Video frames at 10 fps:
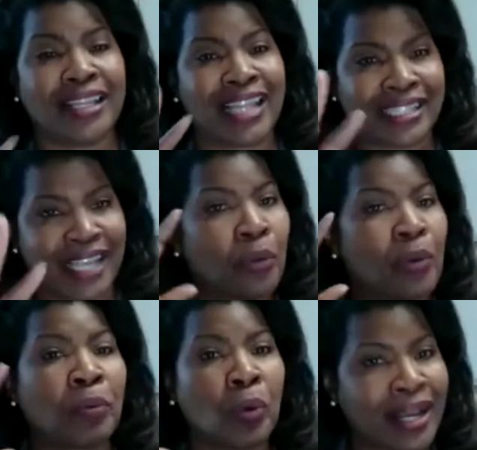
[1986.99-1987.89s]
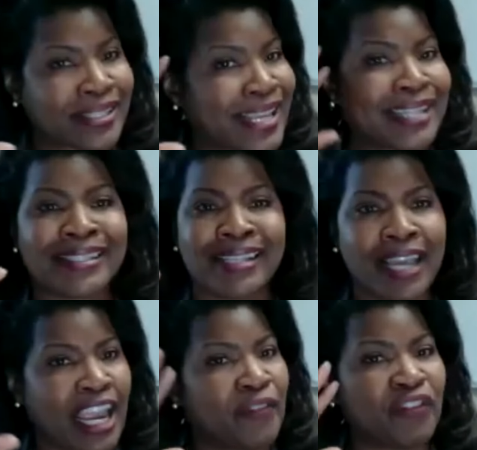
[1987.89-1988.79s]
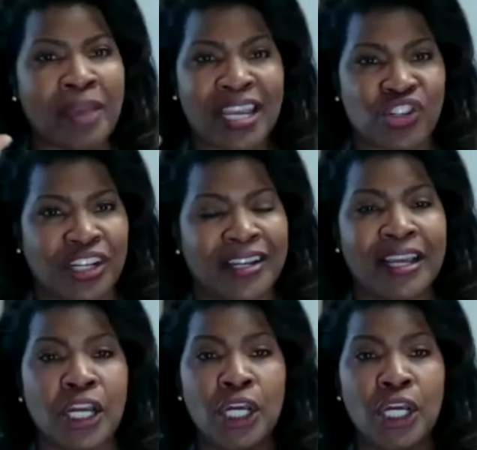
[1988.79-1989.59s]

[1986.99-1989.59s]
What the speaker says: That's how we process information.